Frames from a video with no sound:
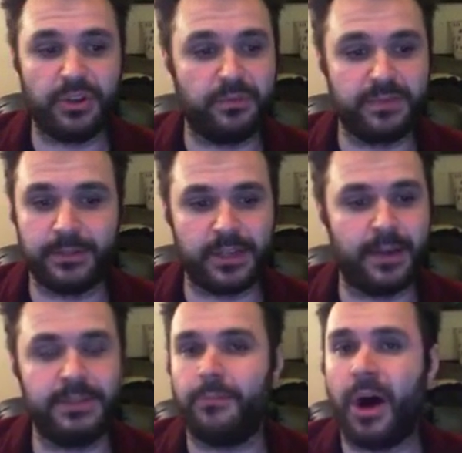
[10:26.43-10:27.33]

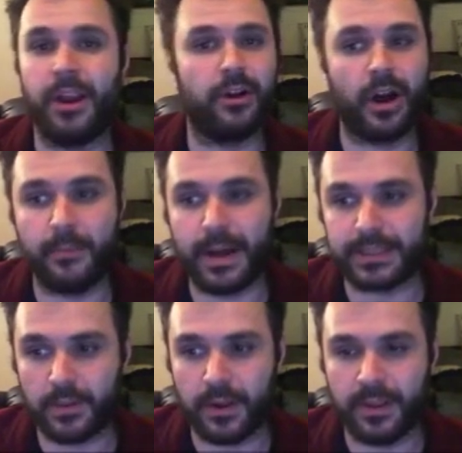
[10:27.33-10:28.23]
Sometimes you might not combat
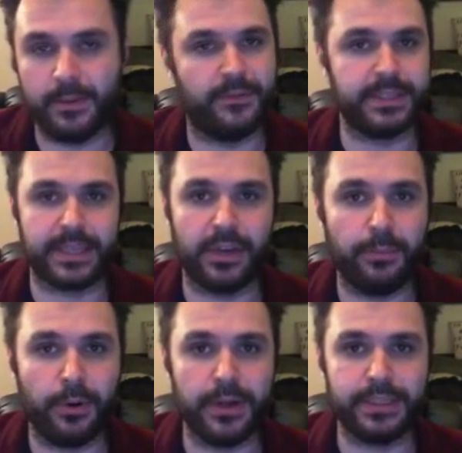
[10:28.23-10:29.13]
squad them. If it's a kill
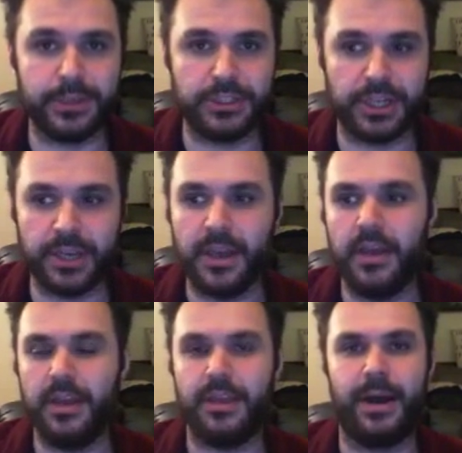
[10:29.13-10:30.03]
points mission,
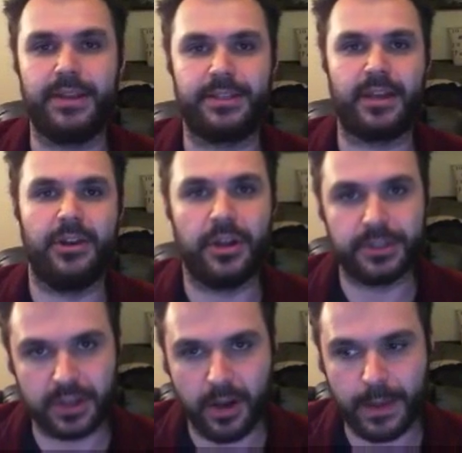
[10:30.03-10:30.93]
you might decide not
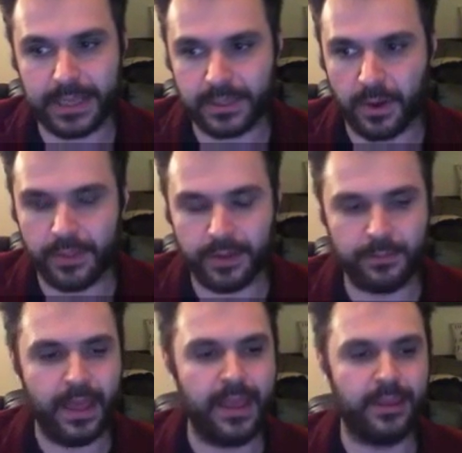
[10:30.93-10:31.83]
to combat squad
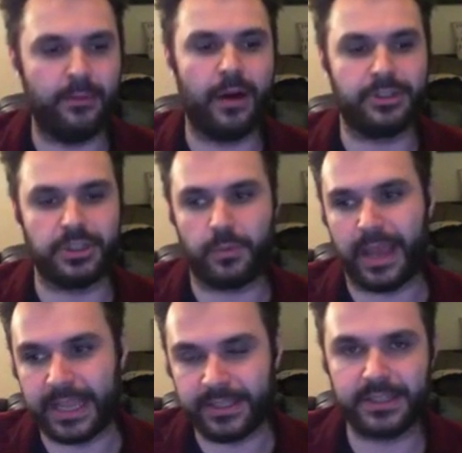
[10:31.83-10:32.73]
them. You might just
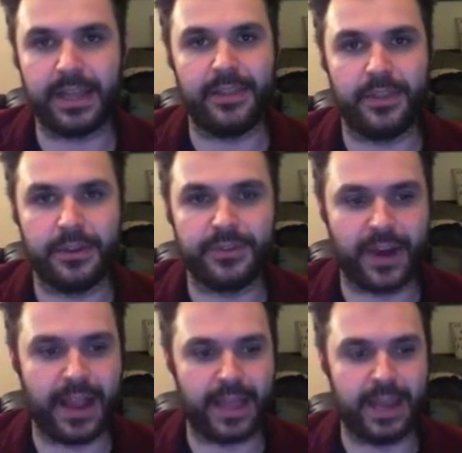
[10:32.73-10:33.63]
want to insulate those
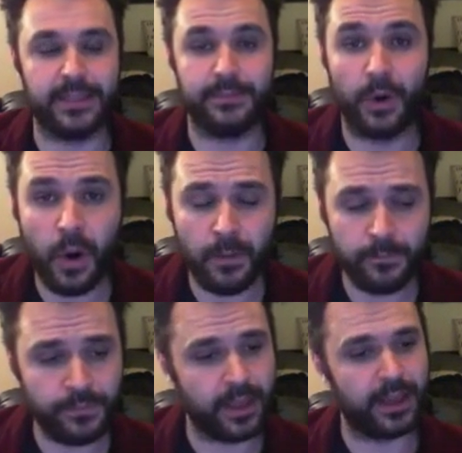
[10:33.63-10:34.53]
frag cannons
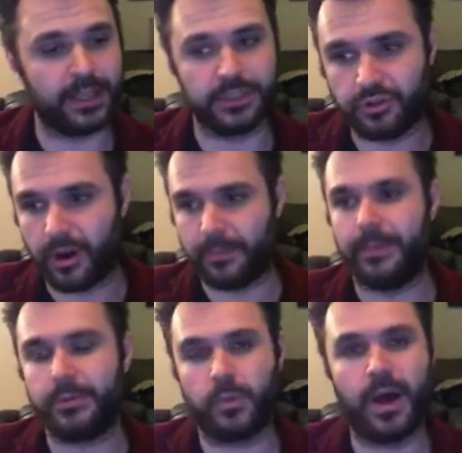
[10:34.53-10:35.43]
more and just drop
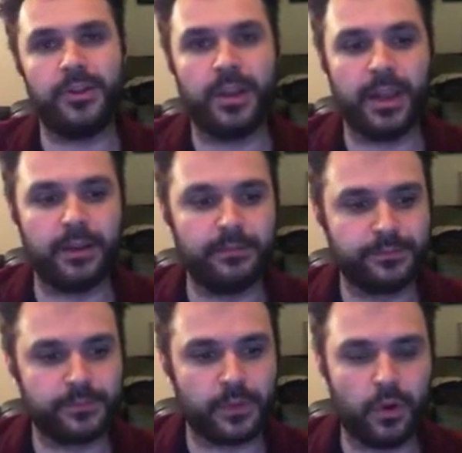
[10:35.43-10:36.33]
them as one unit,
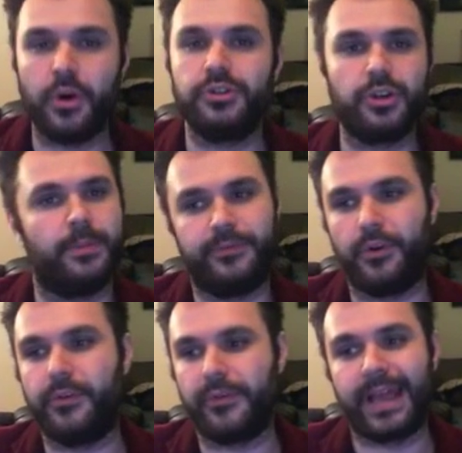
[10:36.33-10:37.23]
or drop the
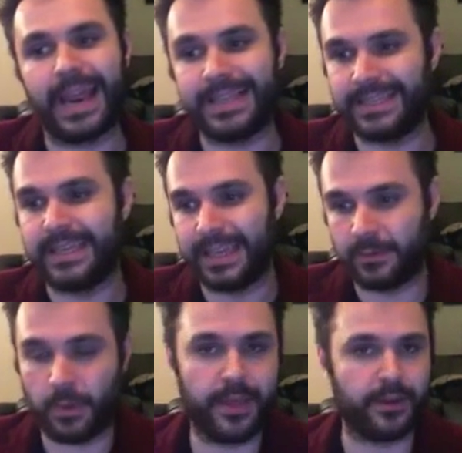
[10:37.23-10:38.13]
4 frag cannons
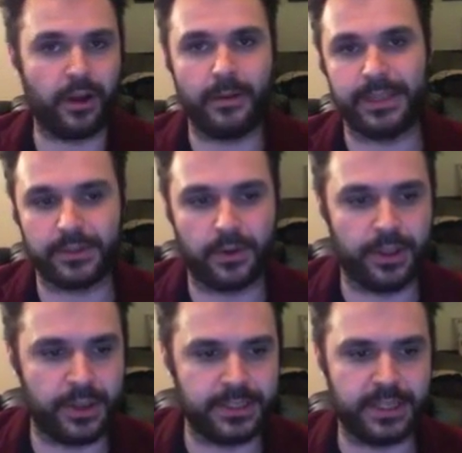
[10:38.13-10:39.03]
in one of the combat
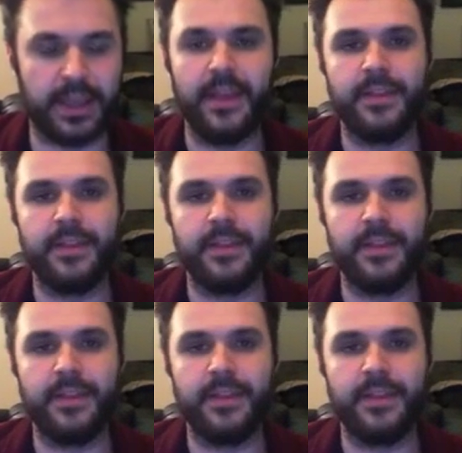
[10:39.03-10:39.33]
squad units.